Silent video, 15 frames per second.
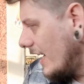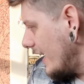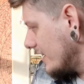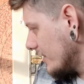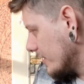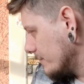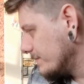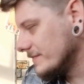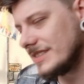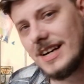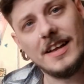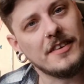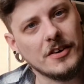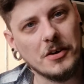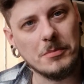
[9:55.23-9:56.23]
don't
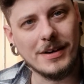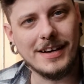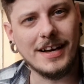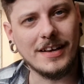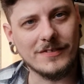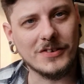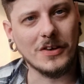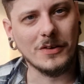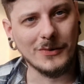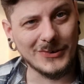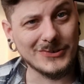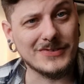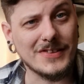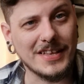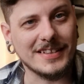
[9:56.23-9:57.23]
know, but I've got
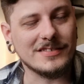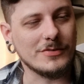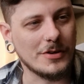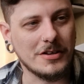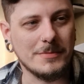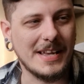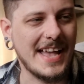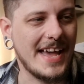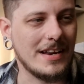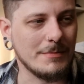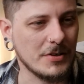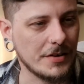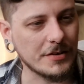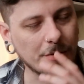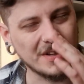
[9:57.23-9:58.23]
loads of things going on in my head. I'm
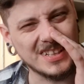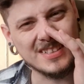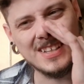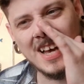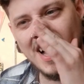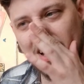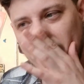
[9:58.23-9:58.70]
not going